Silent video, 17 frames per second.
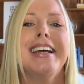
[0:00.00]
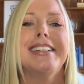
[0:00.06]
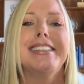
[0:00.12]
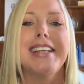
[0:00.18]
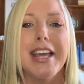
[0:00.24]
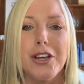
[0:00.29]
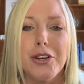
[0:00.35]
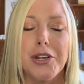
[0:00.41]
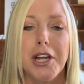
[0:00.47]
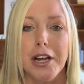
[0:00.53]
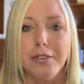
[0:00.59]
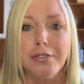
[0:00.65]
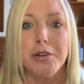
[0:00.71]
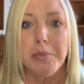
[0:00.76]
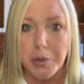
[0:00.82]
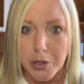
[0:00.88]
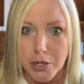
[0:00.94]
Take good care of
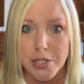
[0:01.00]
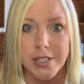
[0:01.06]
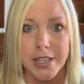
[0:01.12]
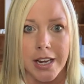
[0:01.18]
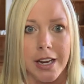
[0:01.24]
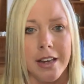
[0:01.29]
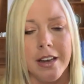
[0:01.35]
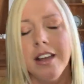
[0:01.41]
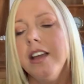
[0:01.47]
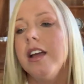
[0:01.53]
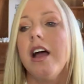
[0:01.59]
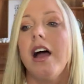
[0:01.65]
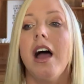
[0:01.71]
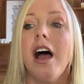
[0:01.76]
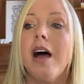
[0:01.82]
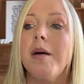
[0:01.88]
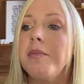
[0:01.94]
your person.
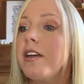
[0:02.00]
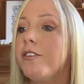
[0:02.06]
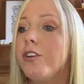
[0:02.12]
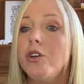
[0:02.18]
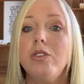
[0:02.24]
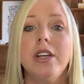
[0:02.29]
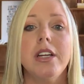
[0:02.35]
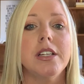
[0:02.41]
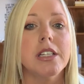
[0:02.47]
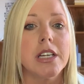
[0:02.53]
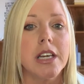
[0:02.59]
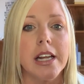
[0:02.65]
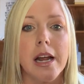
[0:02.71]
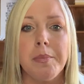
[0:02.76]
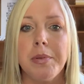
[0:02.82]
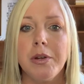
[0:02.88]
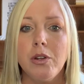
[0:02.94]
If you need to get
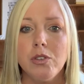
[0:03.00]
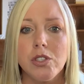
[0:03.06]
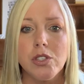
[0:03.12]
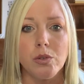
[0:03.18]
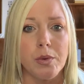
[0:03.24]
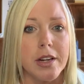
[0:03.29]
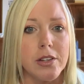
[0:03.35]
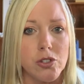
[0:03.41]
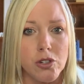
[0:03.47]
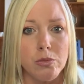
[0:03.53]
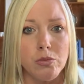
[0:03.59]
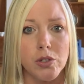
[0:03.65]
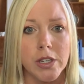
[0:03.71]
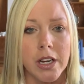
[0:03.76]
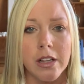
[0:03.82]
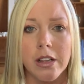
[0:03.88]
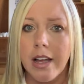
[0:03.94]
up and use the restroom
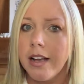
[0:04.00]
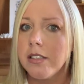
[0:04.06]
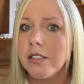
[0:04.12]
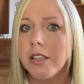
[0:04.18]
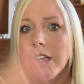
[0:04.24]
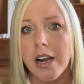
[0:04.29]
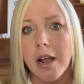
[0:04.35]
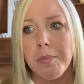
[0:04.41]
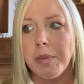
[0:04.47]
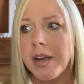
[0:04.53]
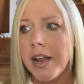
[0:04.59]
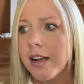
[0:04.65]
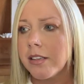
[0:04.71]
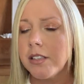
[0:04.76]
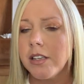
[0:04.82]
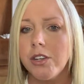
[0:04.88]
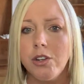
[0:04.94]
during a class, get up and
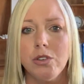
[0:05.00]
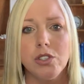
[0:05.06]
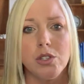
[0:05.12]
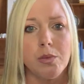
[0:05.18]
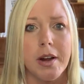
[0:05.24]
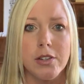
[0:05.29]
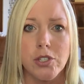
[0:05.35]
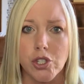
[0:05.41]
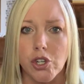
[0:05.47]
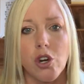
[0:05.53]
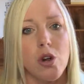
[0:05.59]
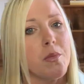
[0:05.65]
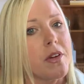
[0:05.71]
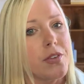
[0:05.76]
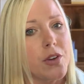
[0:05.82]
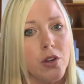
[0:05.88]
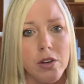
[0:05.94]
exit and use the
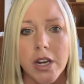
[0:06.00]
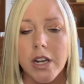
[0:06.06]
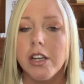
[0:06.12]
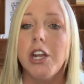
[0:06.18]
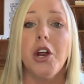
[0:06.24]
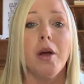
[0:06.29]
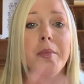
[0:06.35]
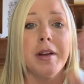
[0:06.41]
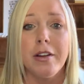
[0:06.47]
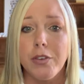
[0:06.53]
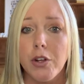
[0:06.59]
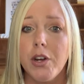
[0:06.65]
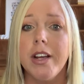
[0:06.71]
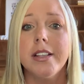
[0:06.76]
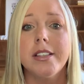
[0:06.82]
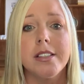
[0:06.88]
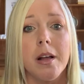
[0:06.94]
restroom. If you need, if you
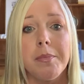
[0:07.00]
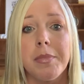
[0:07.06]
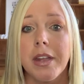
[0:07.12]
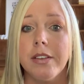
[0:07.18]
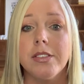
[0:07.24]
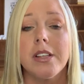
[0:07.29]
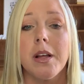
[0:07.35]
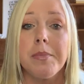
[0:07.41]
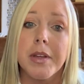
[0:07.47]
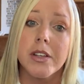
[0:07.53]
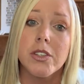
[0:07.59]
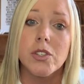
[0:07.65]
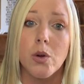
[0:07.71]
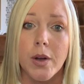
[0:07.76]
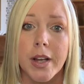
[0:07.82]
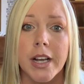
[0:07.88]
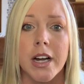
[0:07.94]
need something, if something's
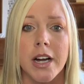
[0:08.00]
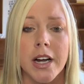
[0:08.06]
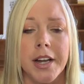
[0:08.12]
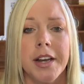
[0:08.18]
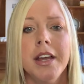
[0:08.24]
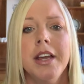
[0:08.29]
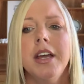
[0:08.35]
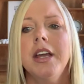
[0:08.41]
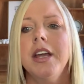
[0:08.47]
going on,